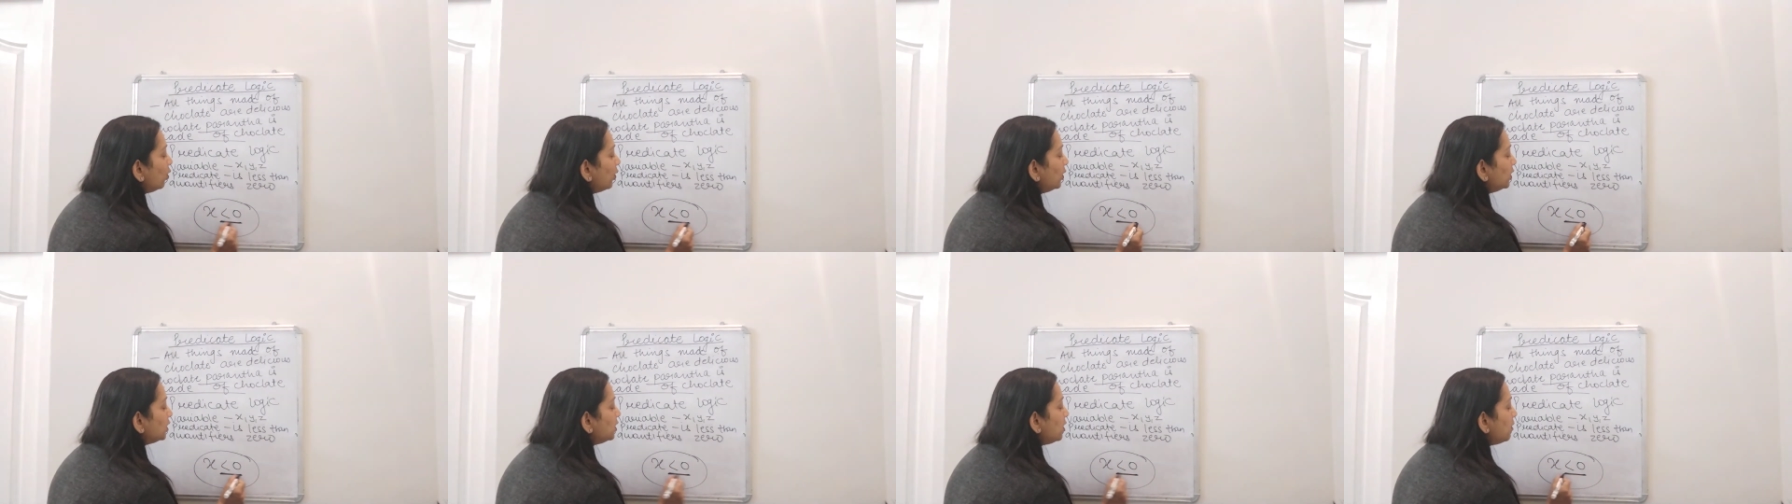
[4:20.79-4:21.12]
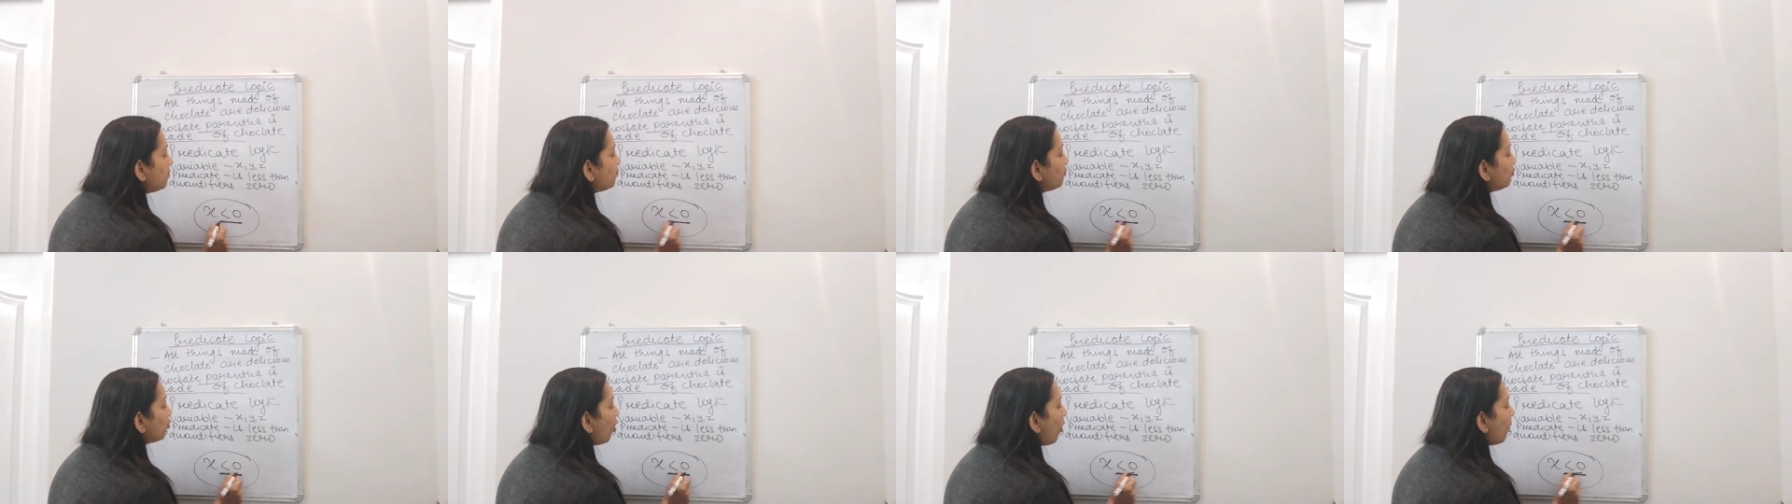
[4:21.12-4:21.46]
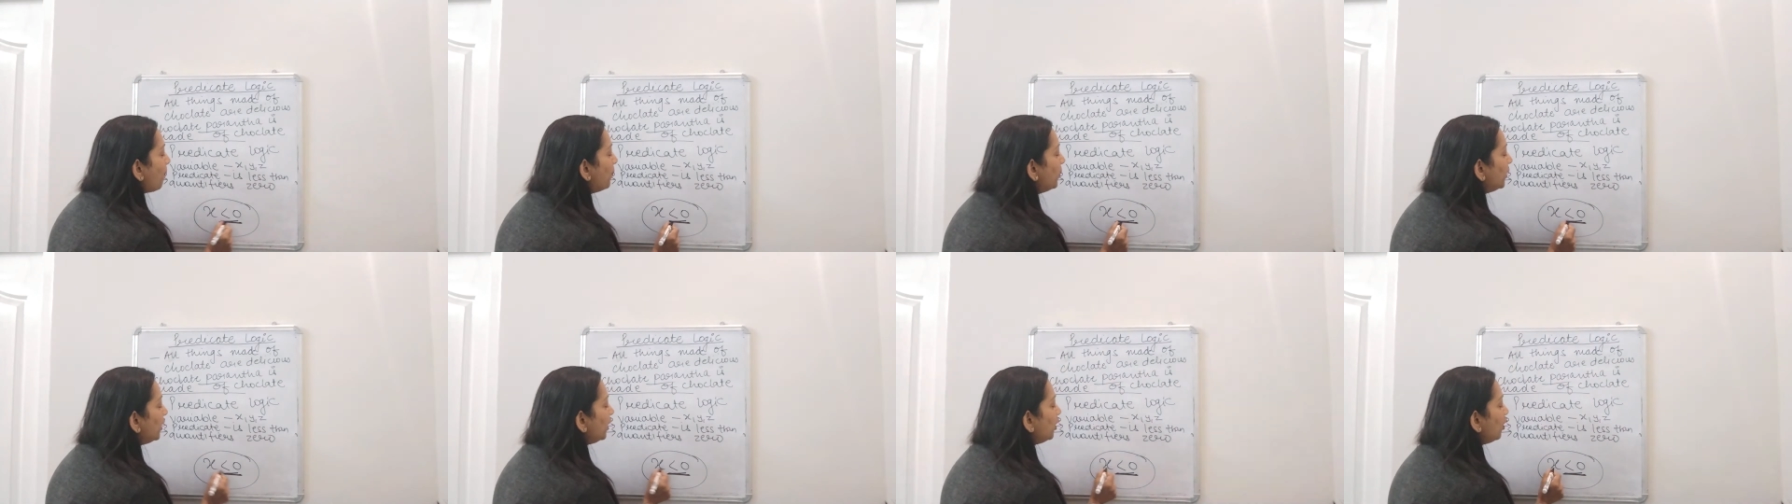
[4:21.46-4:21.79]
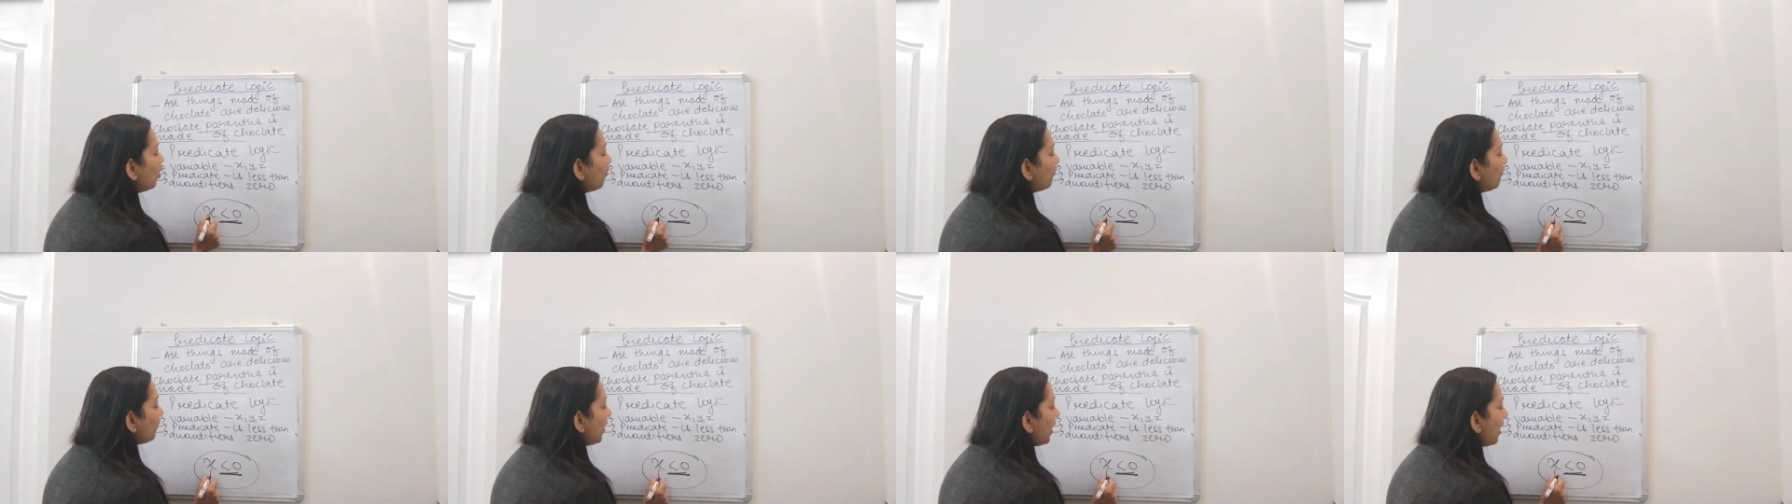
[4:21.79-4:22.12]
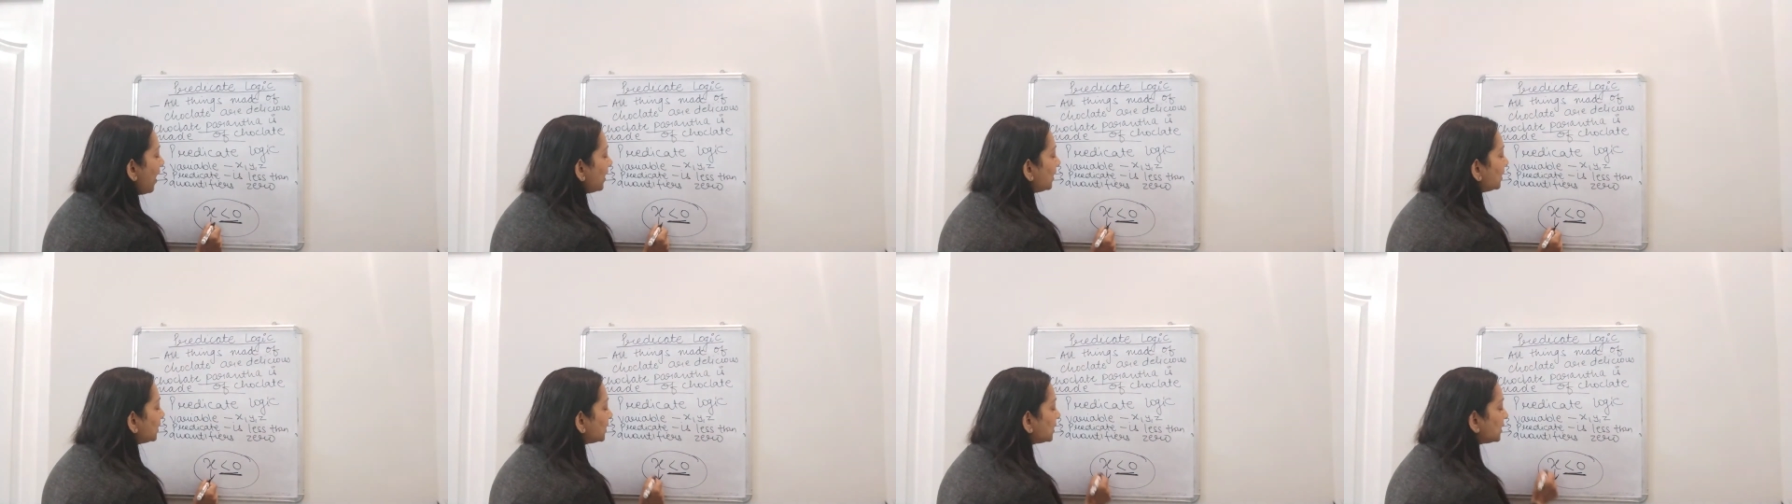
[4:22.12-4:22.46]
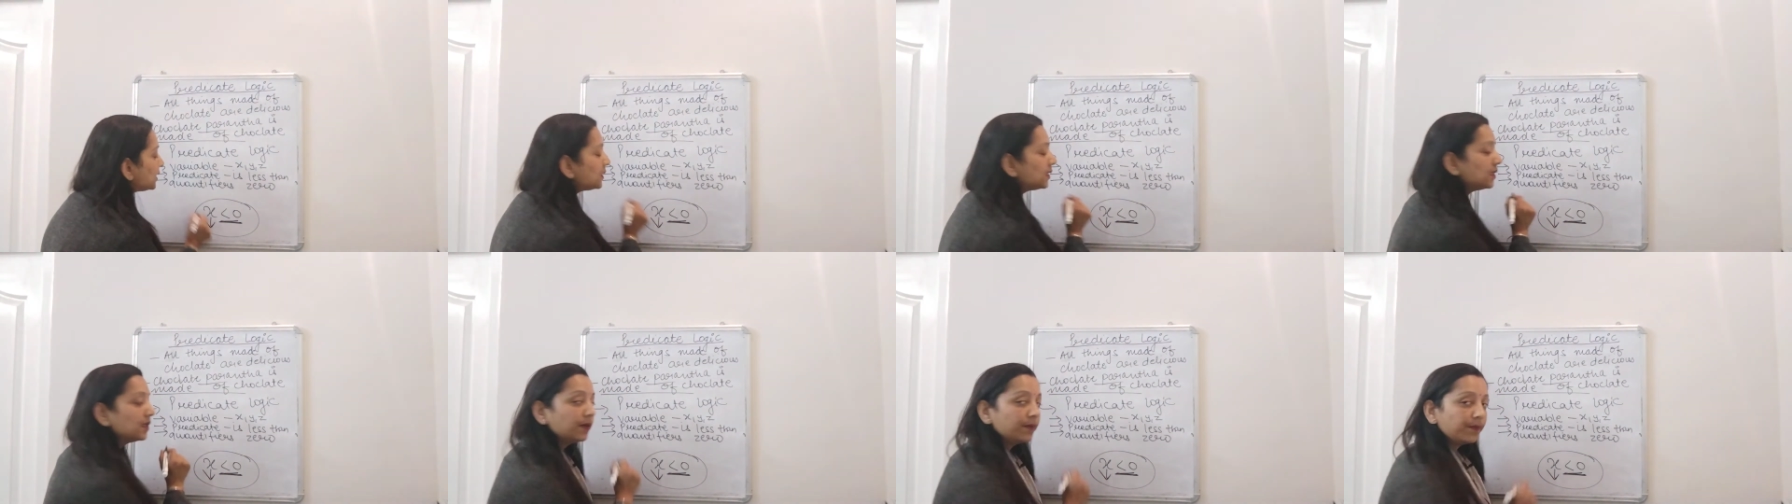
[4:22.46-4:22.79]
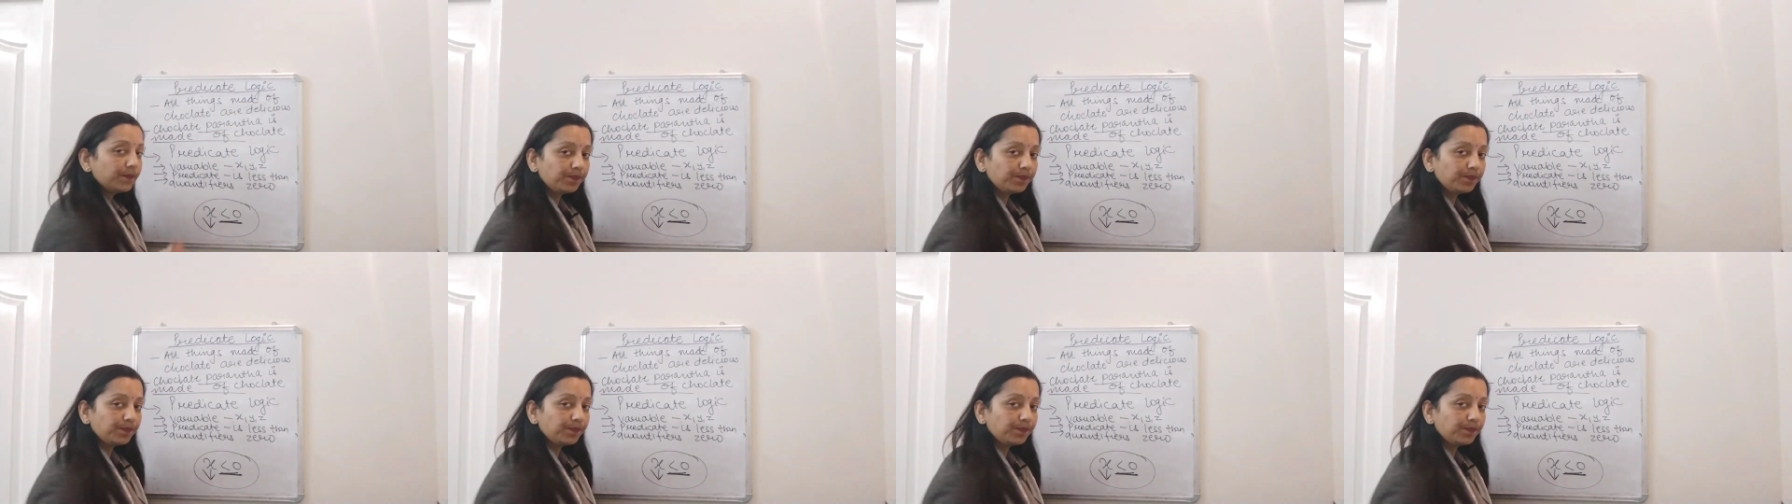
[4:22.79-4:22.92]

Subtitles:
is the property of x,